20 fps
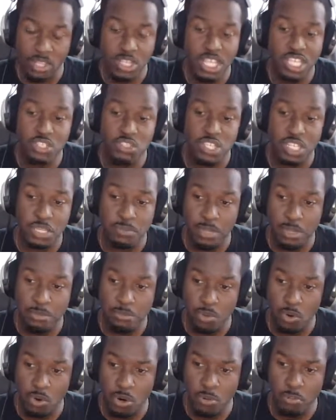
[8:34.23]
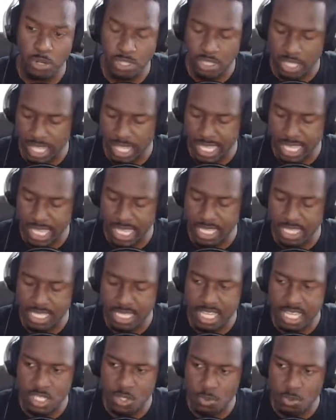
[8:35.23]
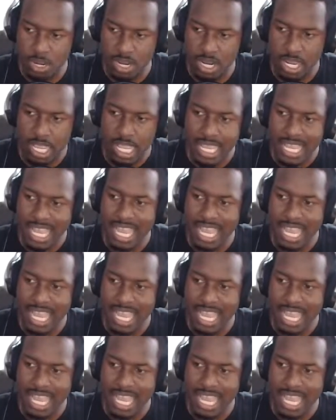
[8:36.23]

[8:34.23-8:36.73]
not necessarily a bit more, but like in a sense where